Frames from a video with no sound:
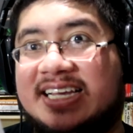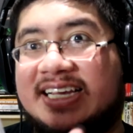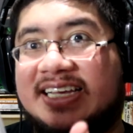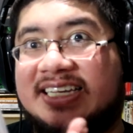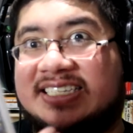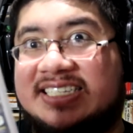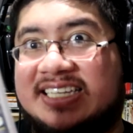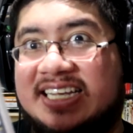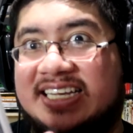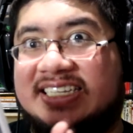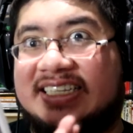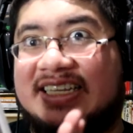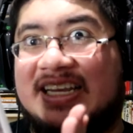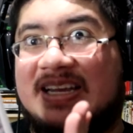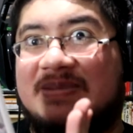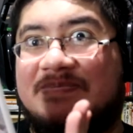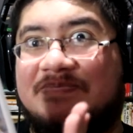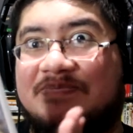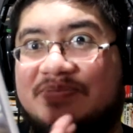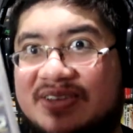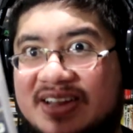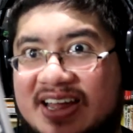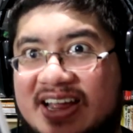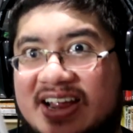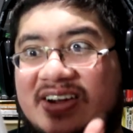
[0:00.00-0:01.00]
60
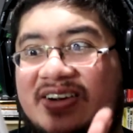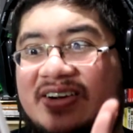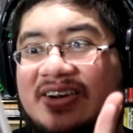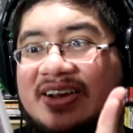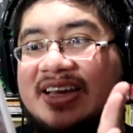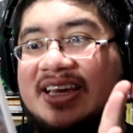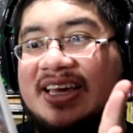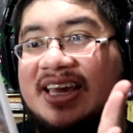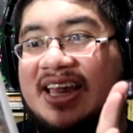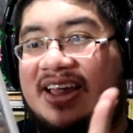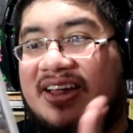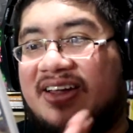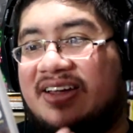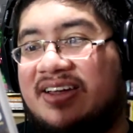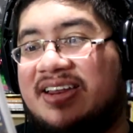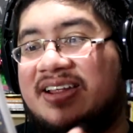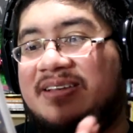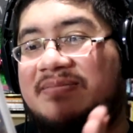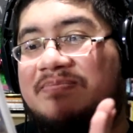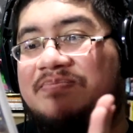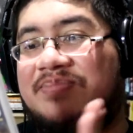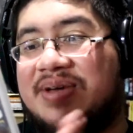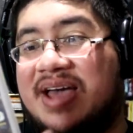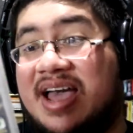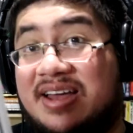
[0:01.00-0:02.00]
player
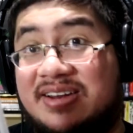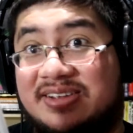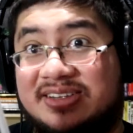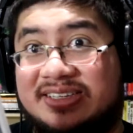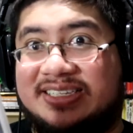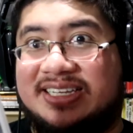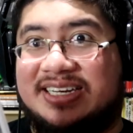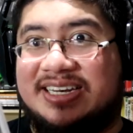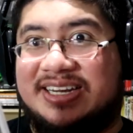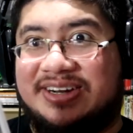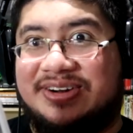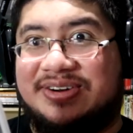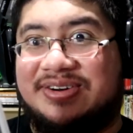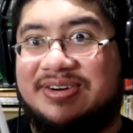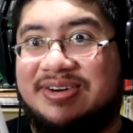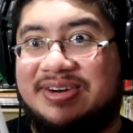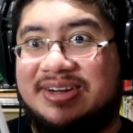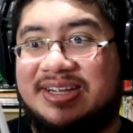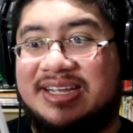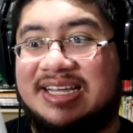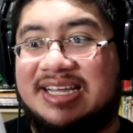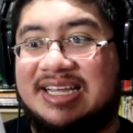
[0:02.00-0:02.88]
chaotic battles in here.